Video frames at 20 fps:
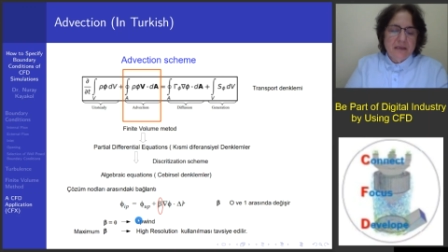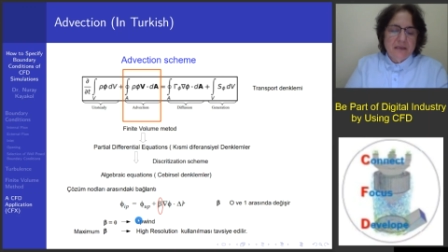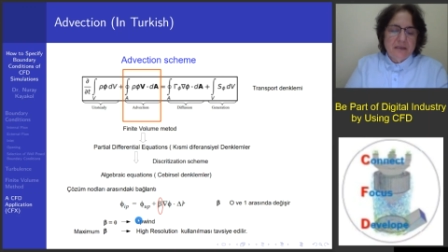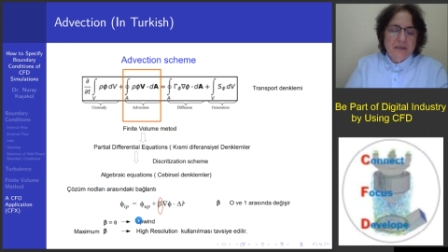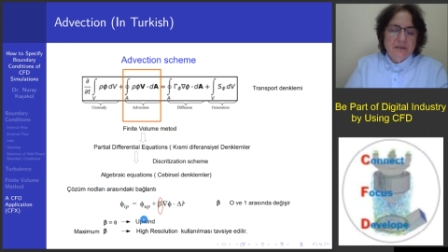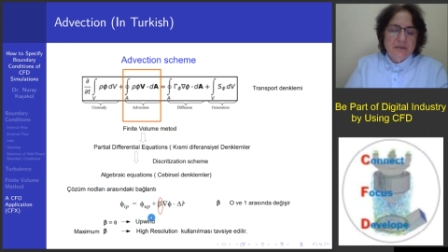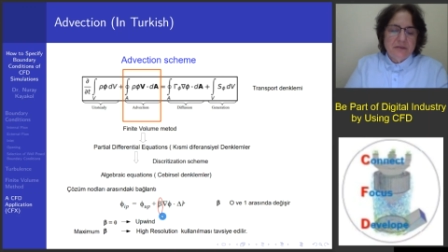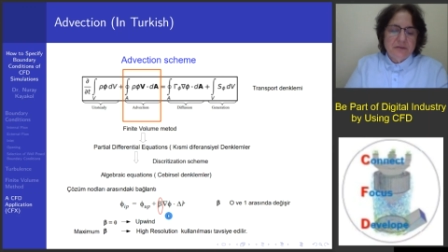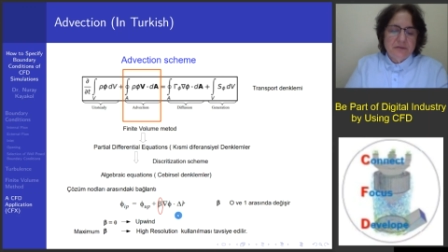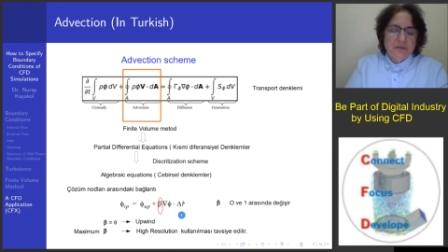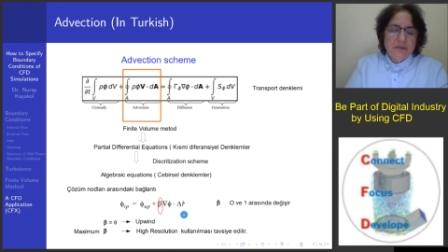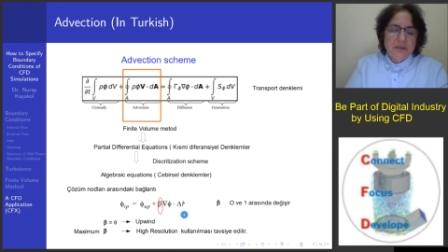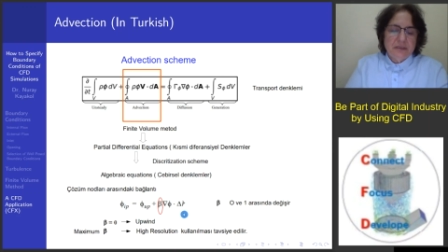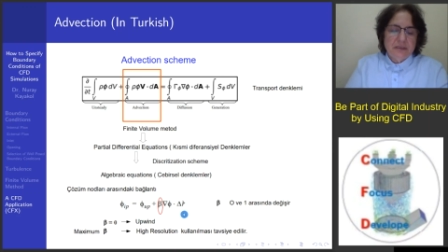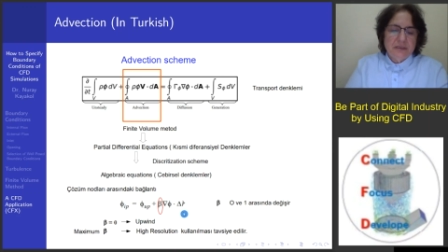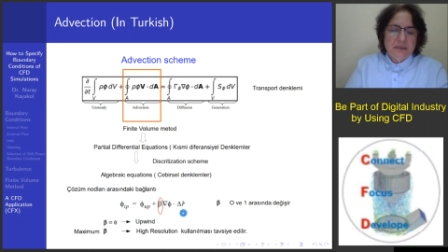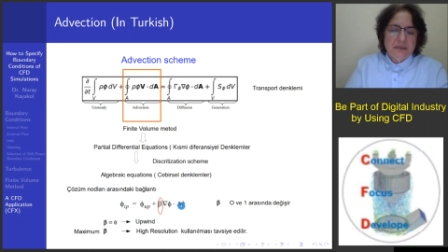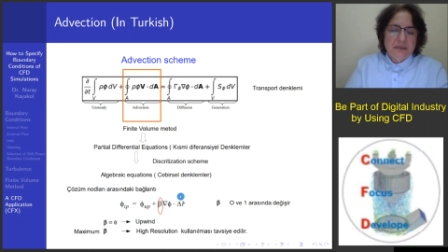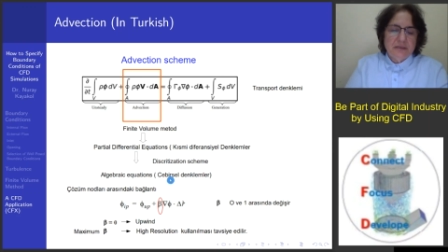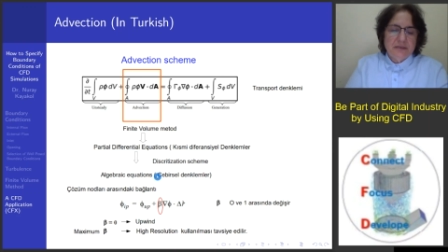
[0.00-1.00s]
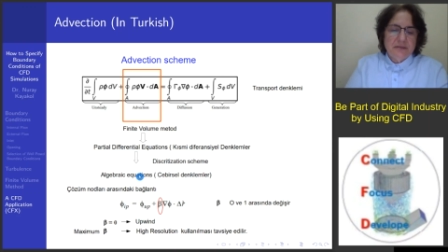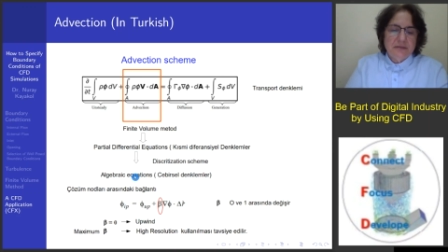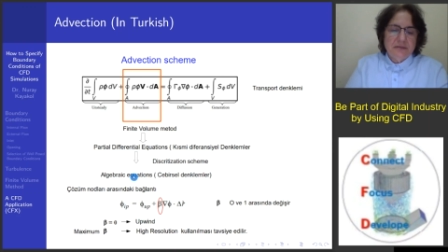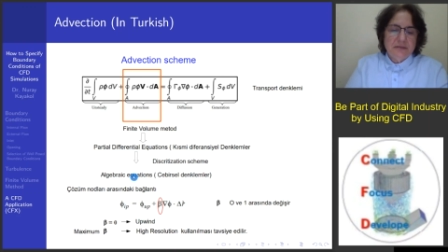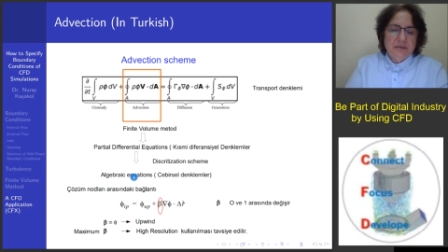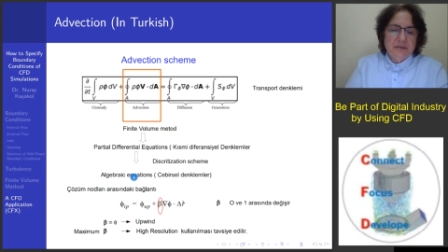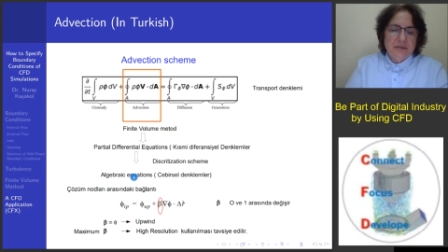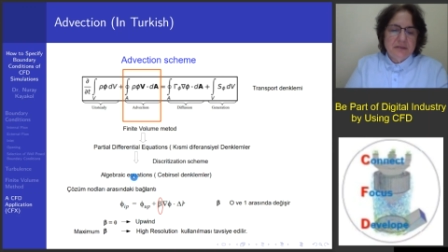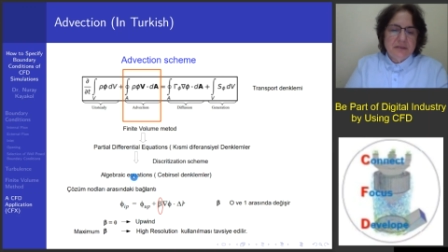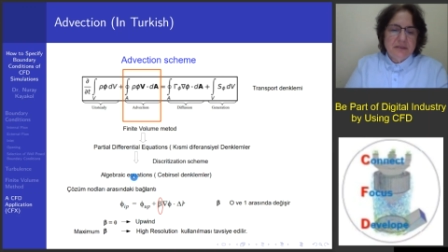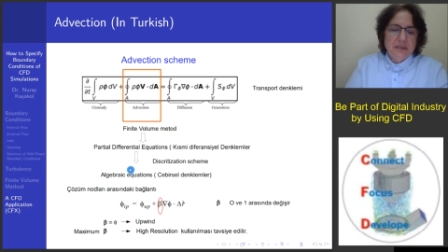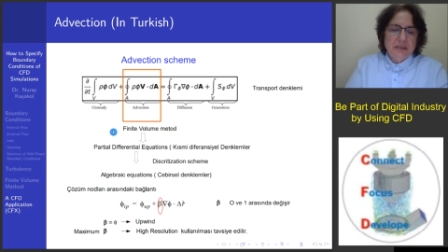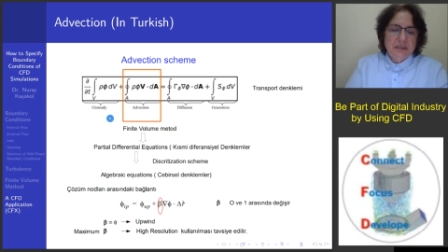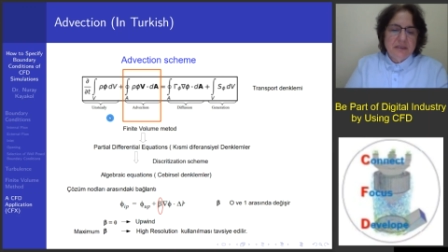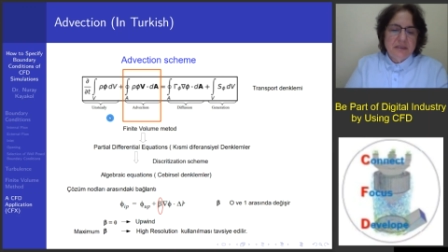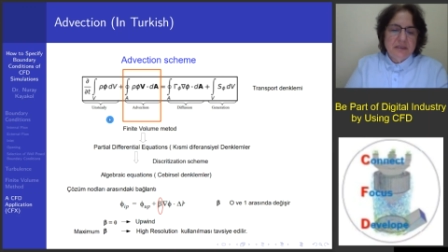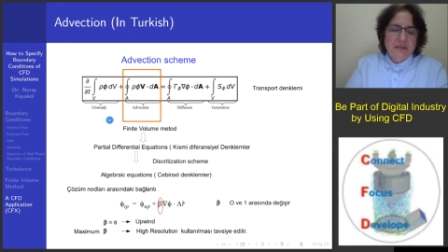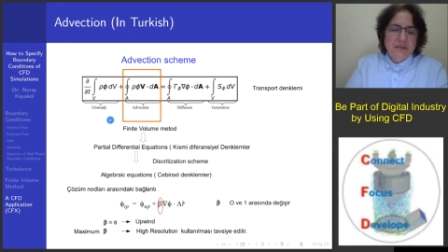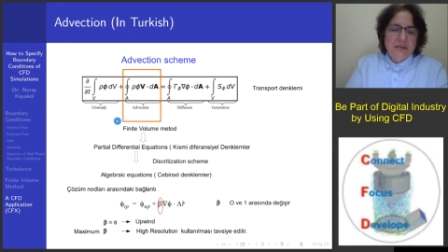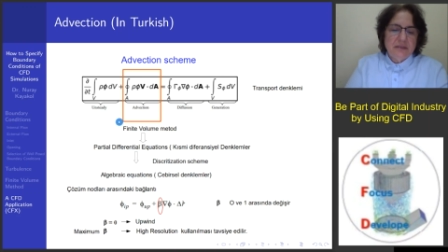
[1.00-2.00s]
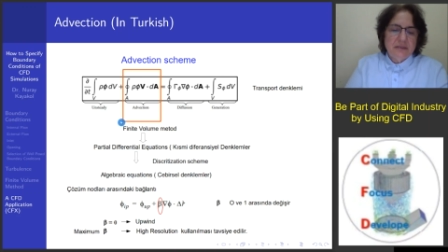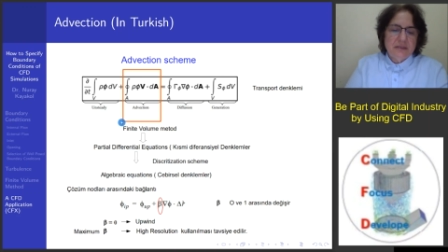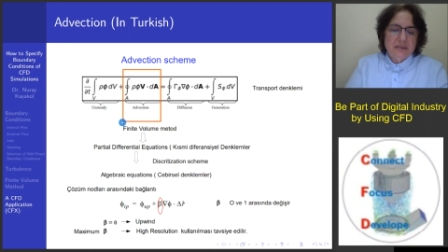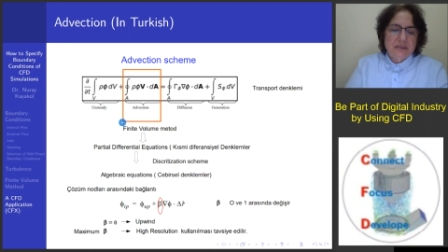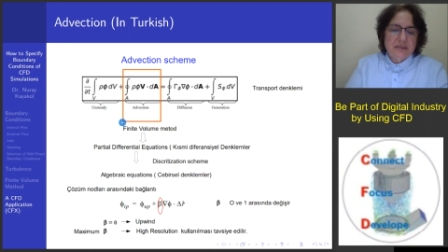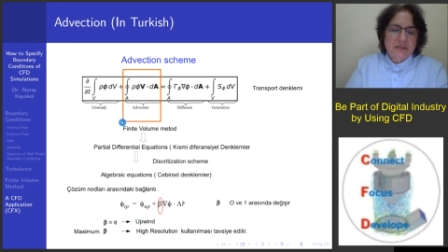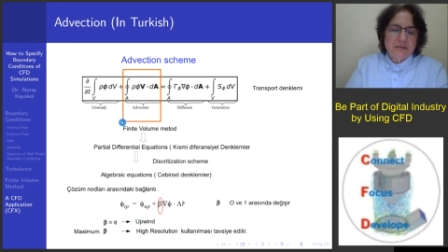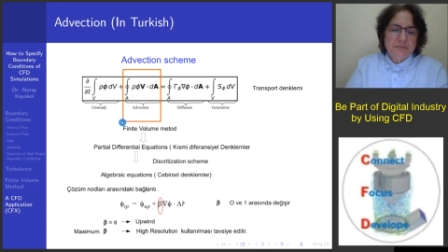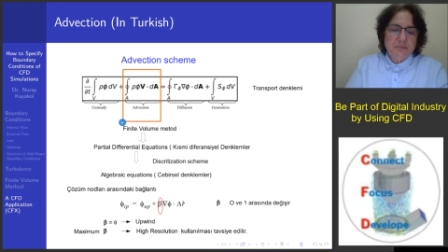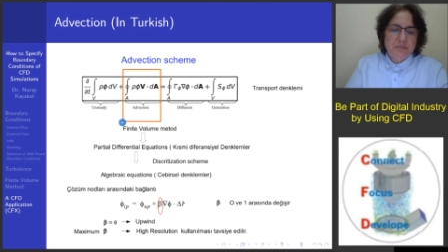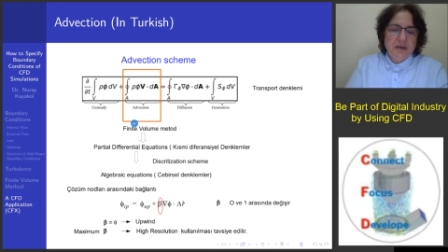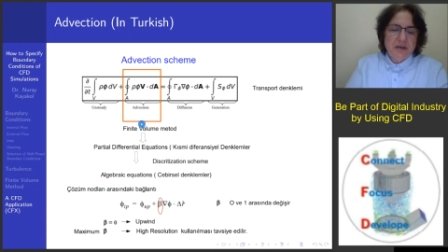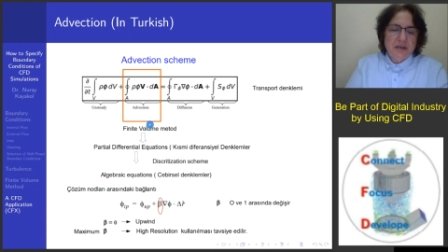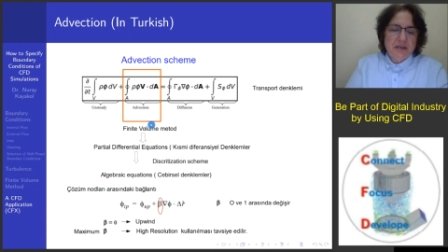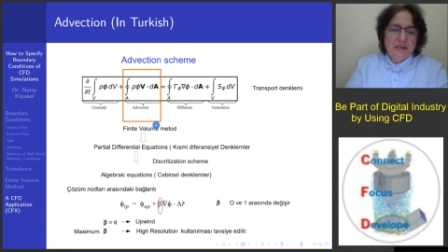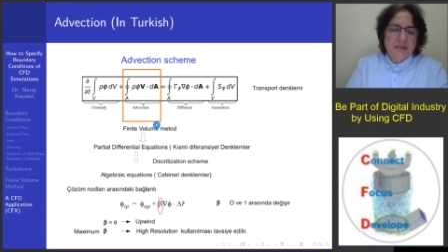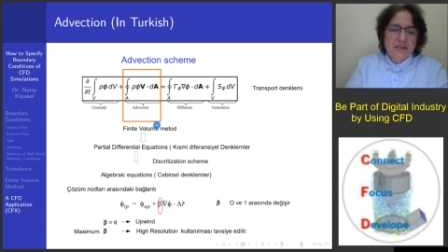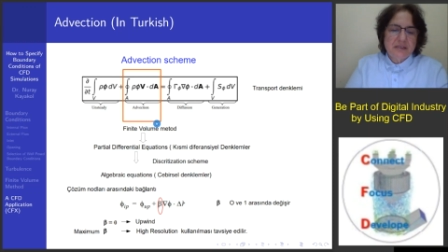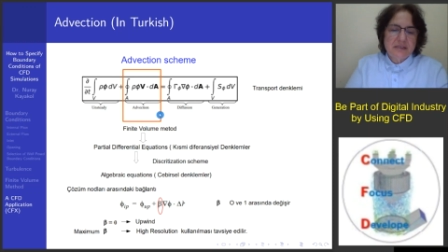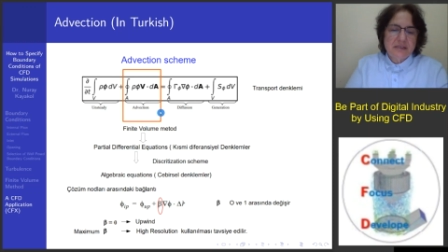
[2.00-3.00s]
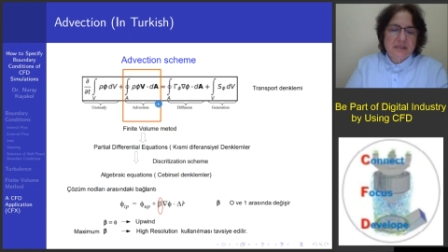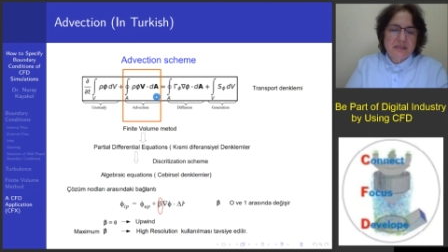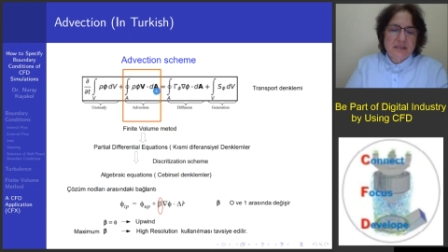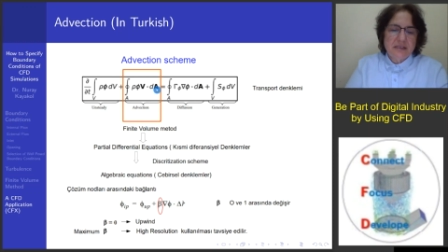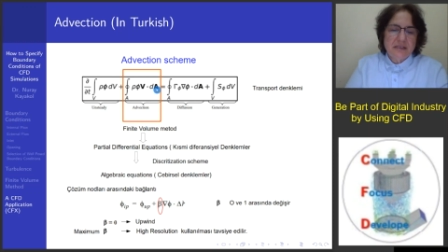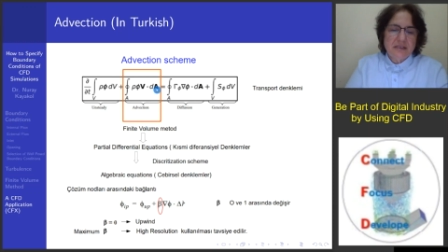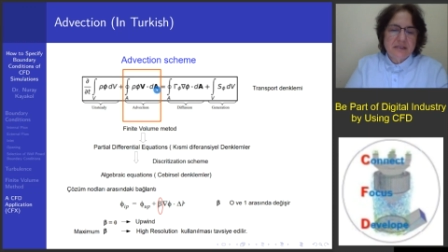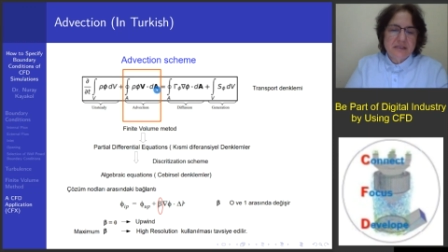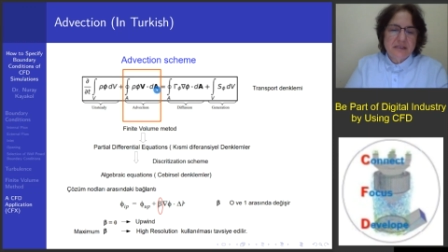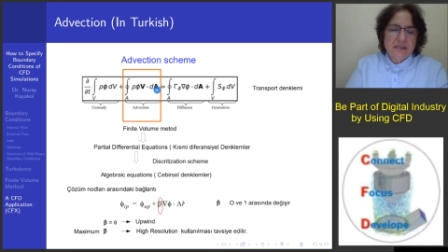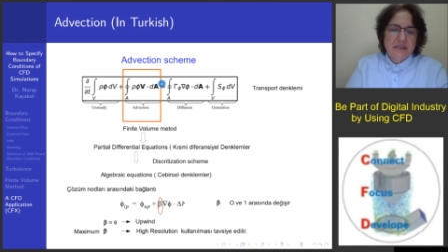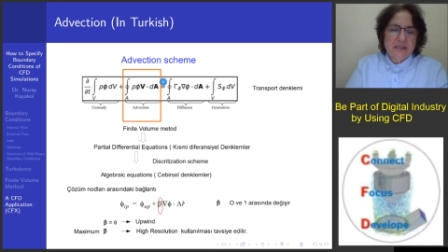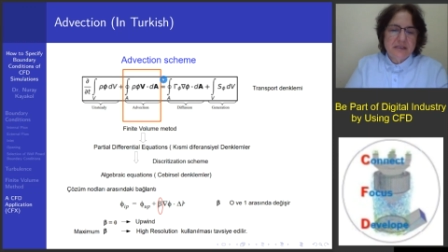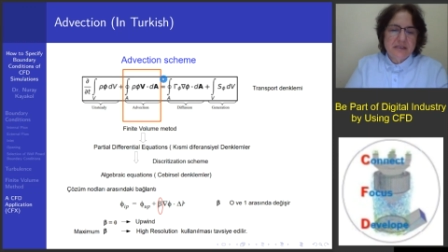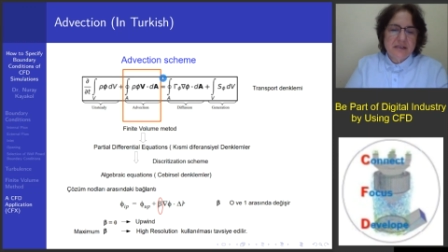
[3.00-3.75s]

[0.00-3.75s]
So think this box as a